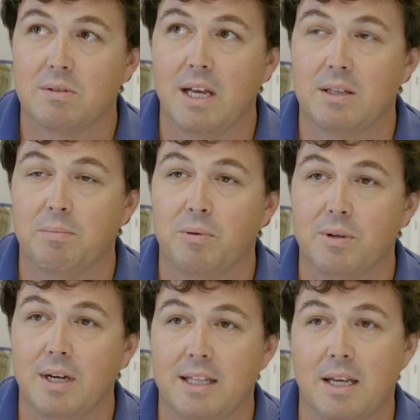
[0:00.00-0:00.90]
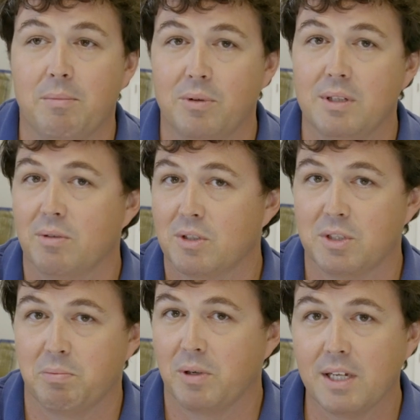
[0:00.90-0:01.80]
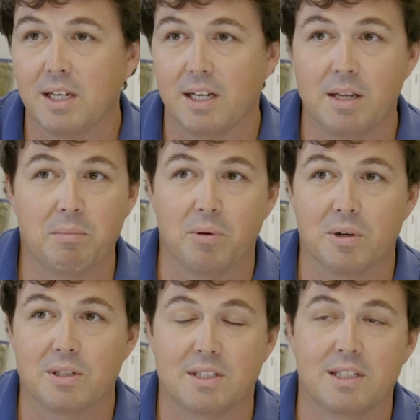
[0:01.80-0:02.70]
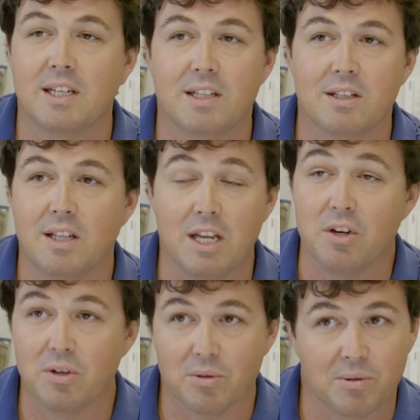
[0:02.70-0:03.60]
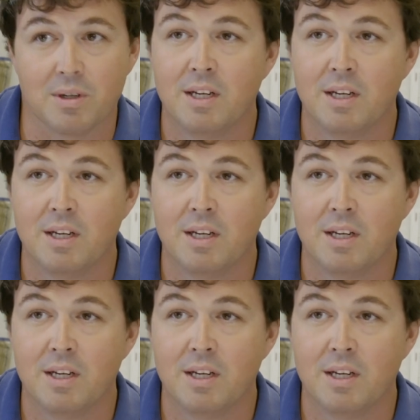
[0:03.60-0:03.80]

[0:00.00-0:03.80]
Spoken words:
at that point they were just bringing in imports, and they knew